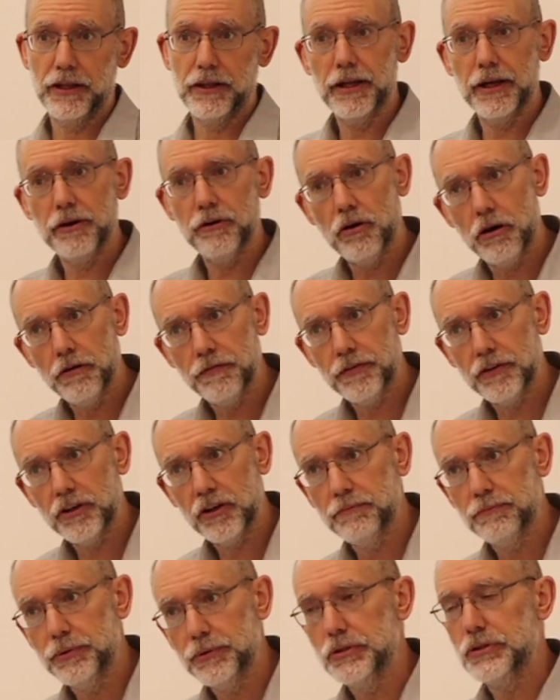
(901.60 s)
They're often a
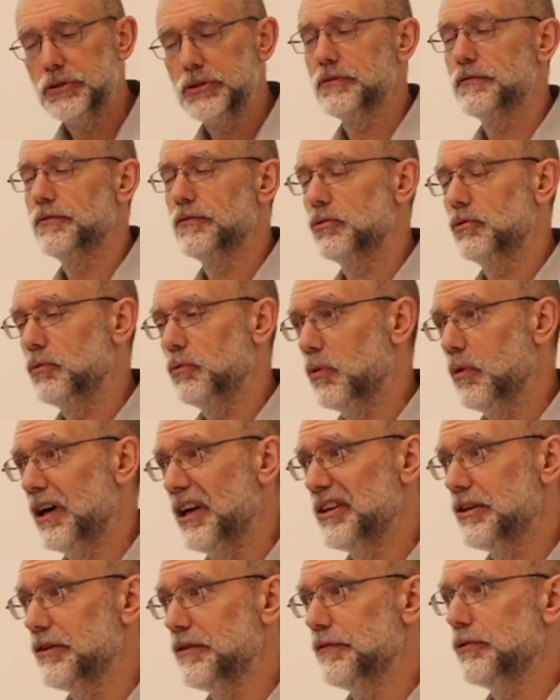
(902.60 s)
beautiful,
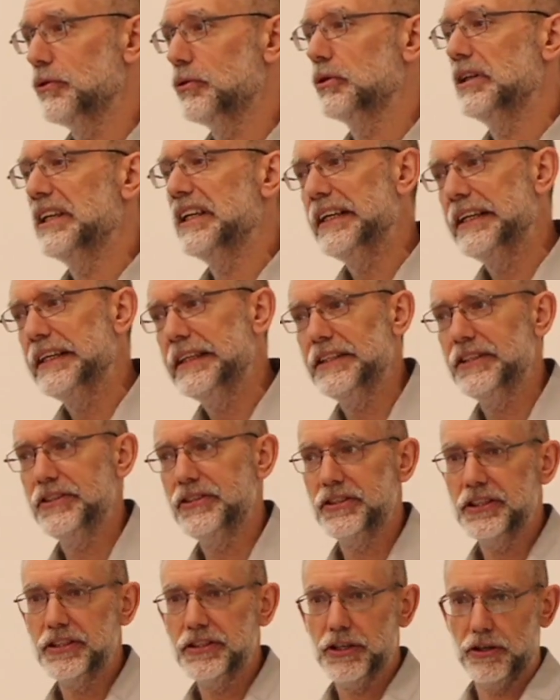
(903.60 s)
wonderful,
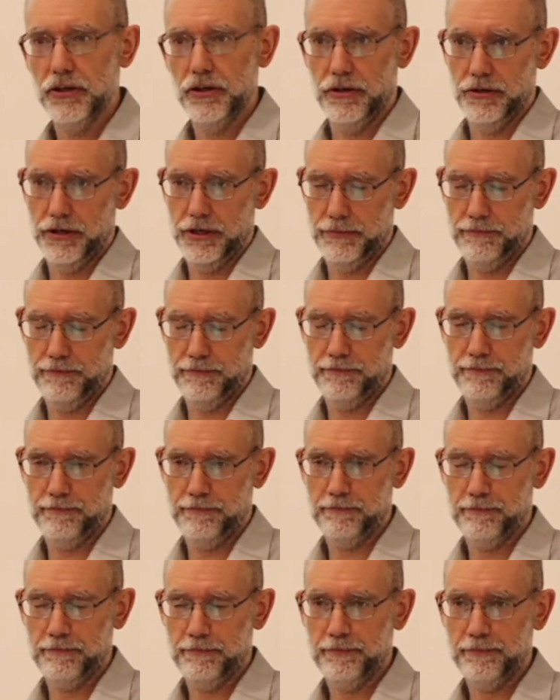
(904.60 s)
easy time.
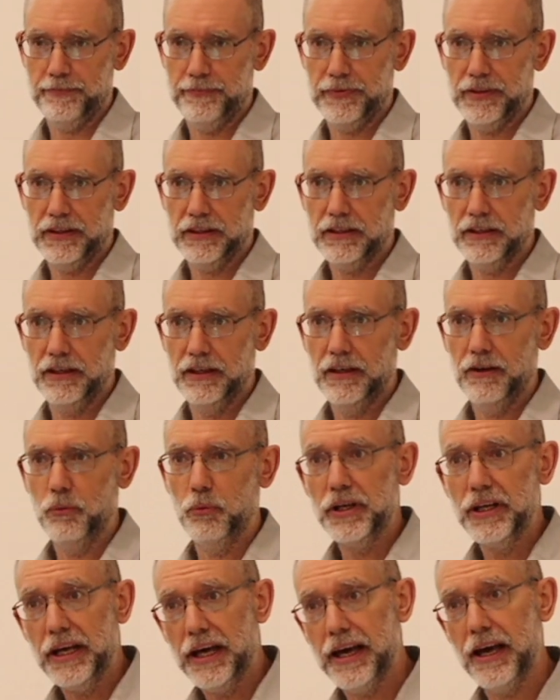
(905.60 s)

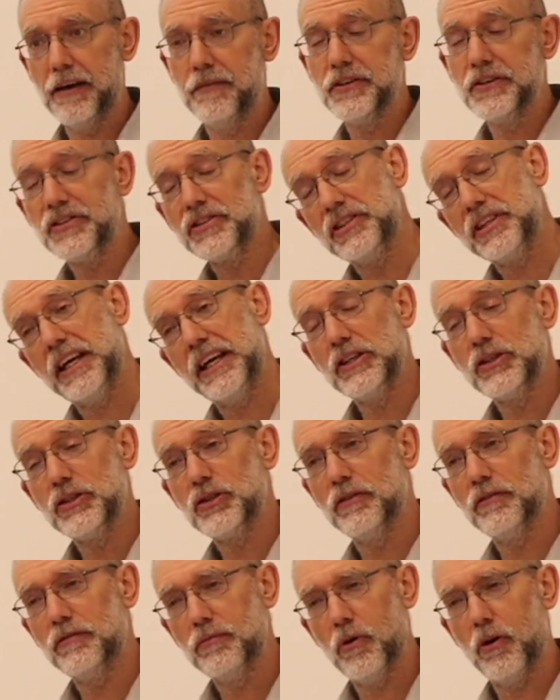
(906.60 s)
We have a sense
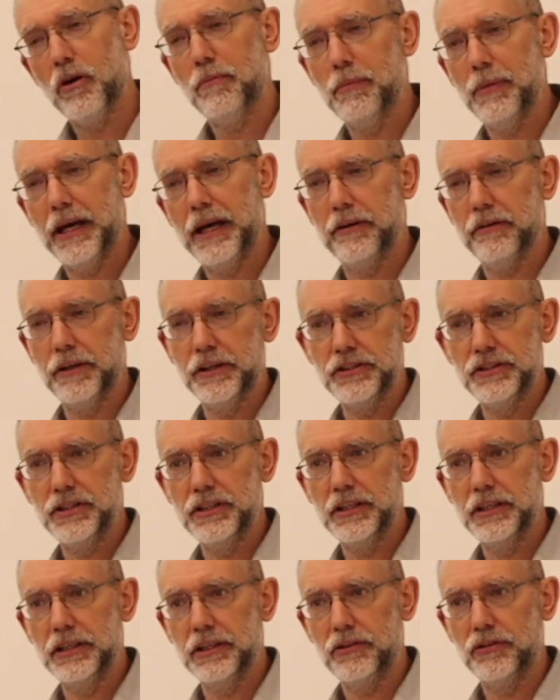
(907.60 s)
of what marriage
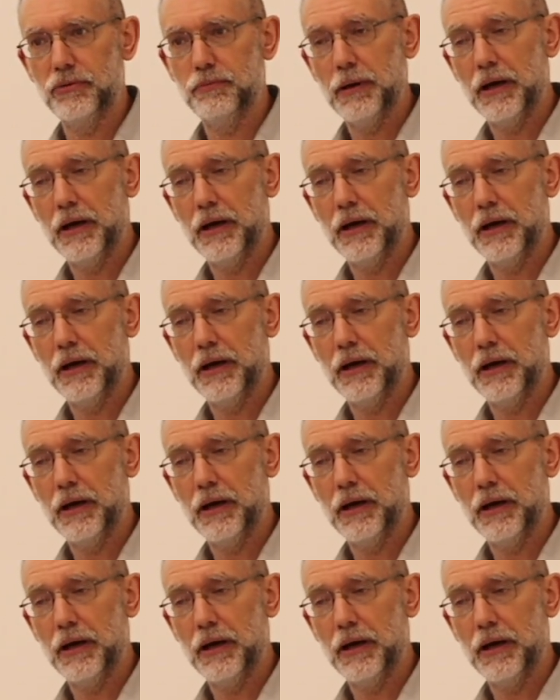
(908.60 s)
is,